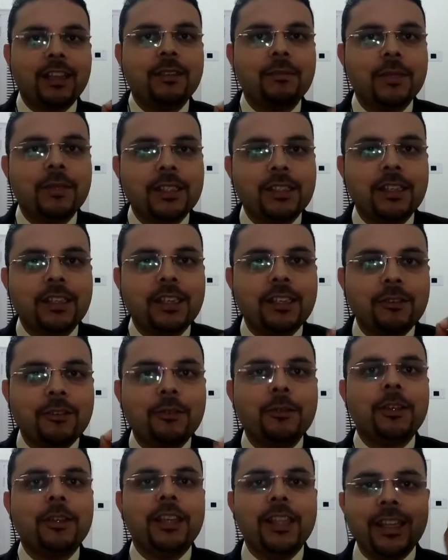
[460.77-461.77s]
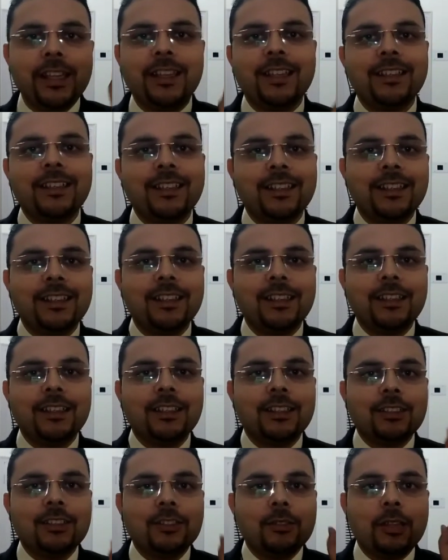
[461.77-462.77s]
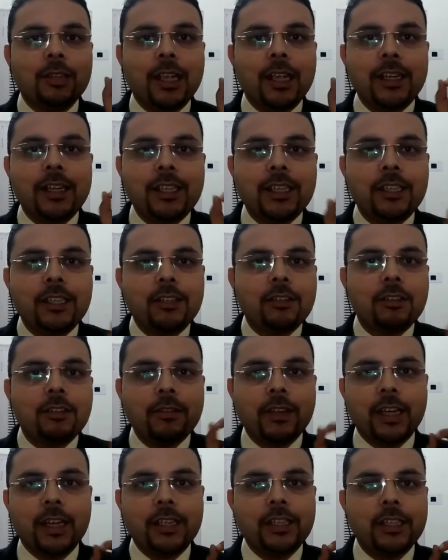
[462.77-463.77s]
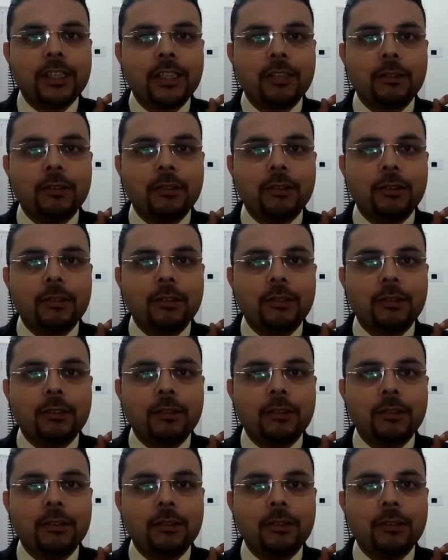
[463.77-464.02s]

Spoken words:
misery only. So attitude of gratitude.